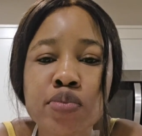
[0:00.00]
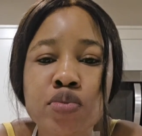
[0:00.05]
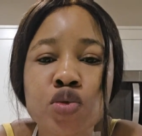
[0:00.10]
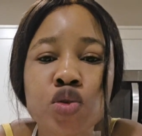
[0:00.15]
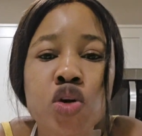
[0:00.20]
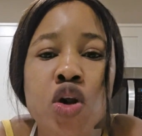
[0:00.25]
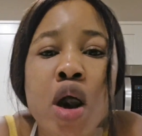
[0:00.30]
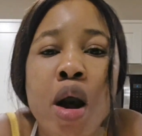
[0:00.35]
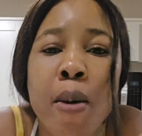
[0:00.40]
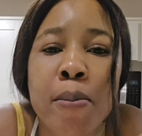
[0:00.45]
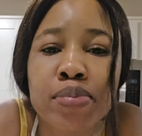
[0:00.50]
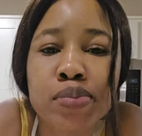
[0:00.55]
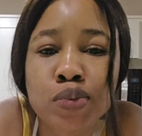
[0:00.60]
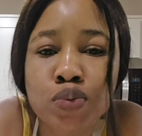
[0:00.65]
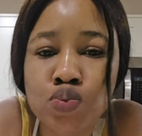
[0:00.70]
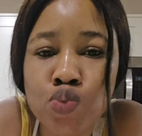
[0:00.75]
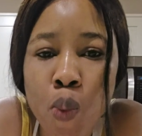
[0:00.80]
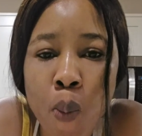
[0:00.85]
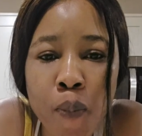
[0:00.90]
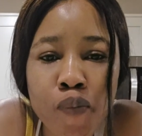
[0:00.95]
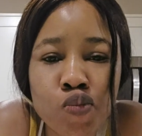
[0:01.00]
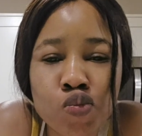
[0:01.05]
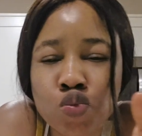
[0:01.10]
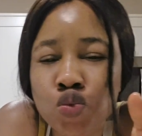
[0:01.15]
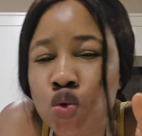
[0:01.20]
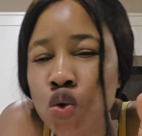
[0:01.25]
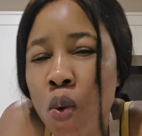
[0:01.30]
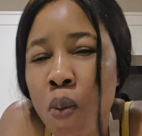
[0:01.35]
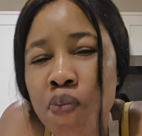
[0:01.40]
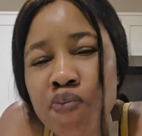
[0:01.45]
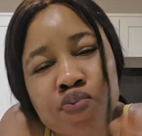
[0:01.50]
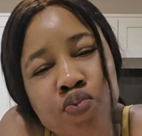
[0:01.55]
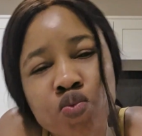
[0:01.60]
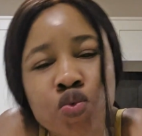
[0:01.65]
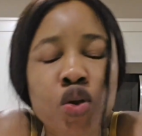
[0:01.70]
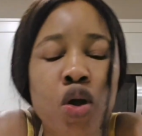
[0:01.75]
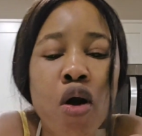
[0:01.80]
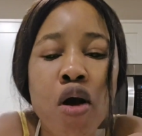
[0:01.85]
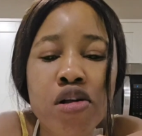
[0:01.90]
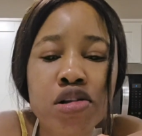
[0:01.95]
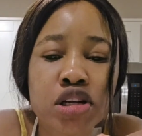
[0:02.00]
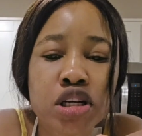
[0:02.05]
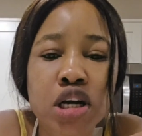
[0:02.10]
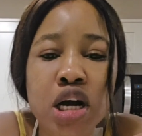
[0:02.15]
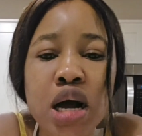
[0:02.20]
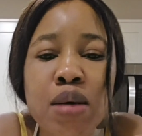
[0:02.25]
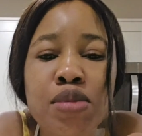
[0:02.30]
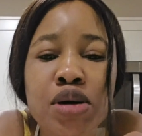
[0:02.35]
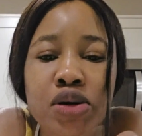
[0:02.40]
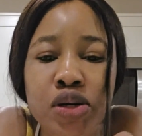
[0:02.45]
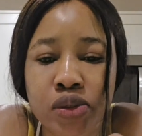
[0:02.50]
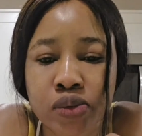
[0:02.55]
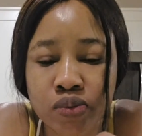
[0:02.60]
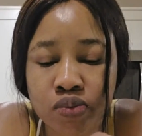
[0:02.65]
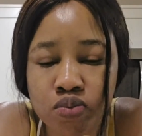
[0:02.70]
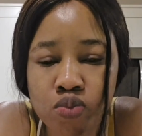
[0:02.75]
Yeah. Cut the camera.